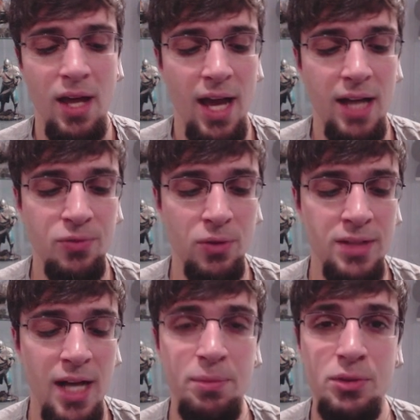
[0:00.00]
As for
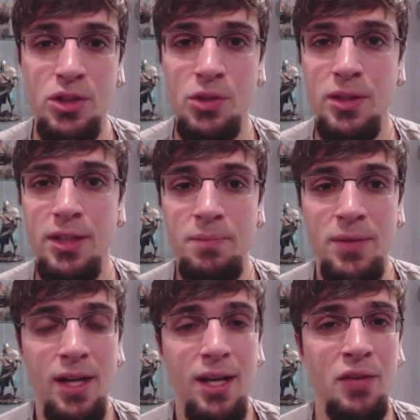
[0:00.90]
Attack Boost 3,
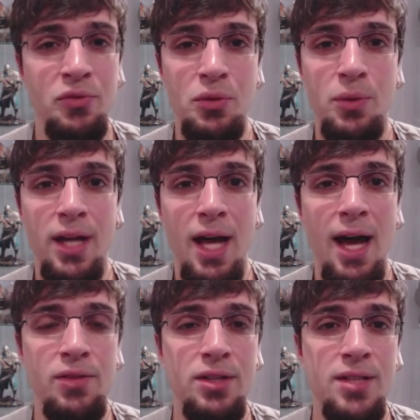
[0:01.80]
if you already
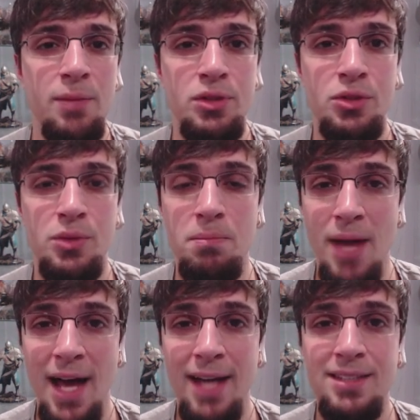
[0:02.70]
have an Attack Boost 3
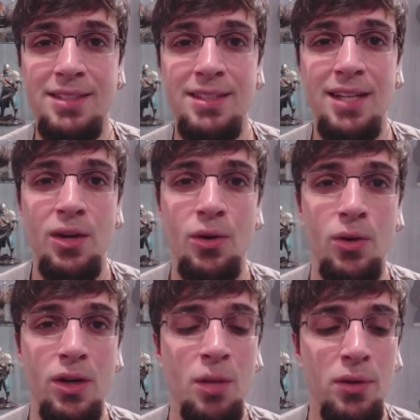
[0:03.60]
Max,
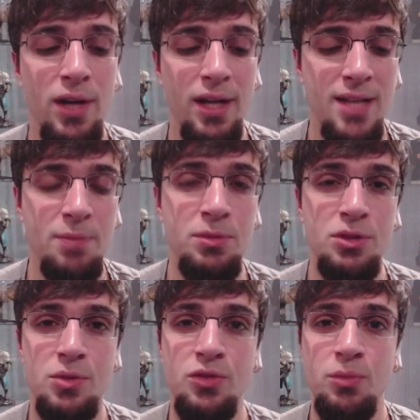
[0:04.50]
or a couple attack
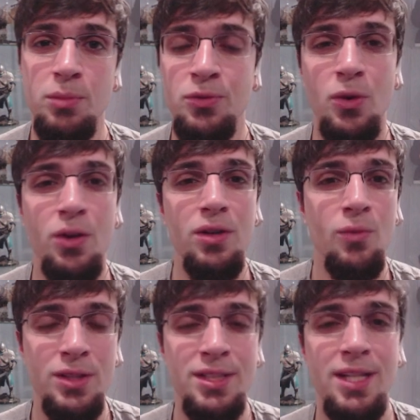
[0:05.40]
boost 3s from before.
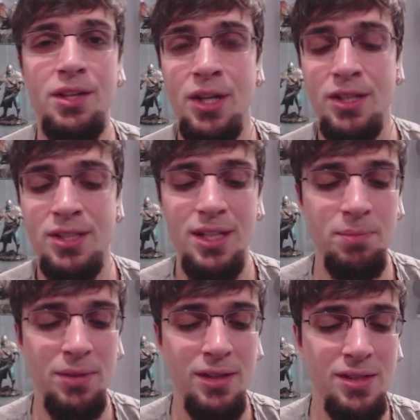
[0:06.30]
Once again, you can
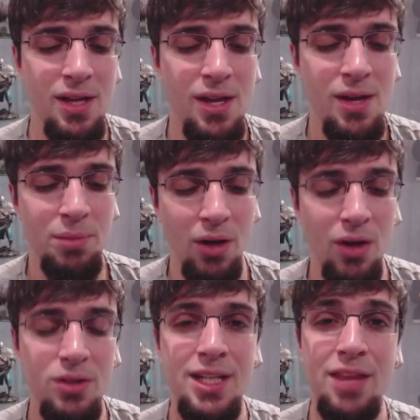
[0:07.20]
skip it, but
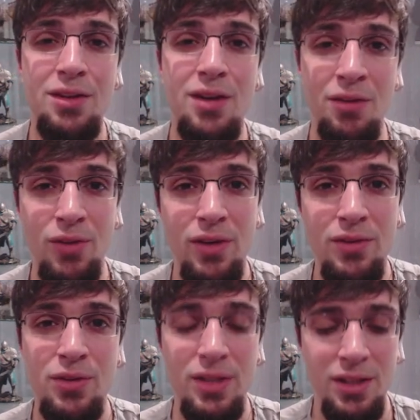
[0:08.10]
altogether, a
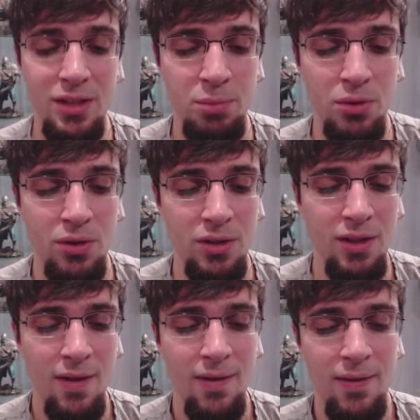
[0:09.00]
very, very good board.
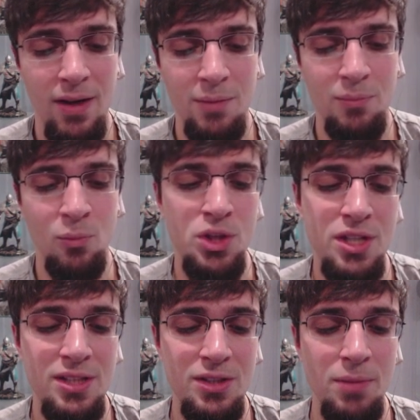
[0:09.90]
Um, wish
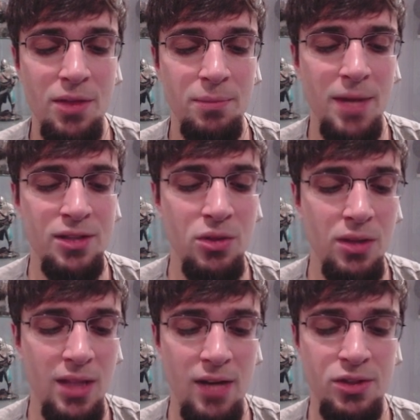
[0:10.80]
they still made them at
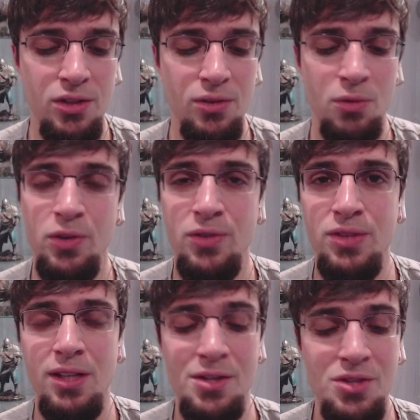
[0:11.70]
2,000 or
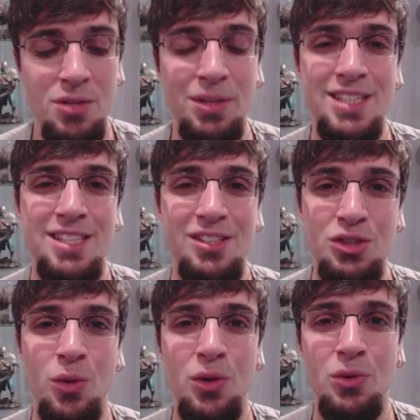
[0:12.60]
1,500, but it's still
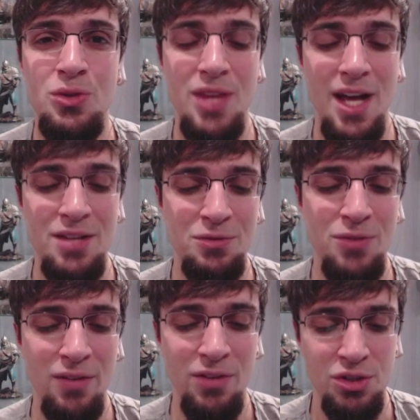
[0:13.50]

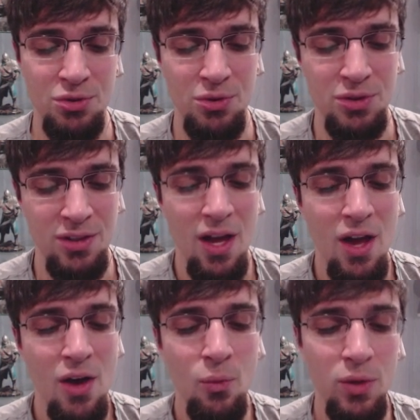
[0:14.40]
2,500 jewels,
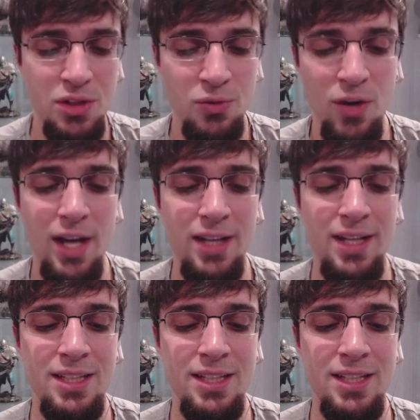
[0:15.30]
which is fine.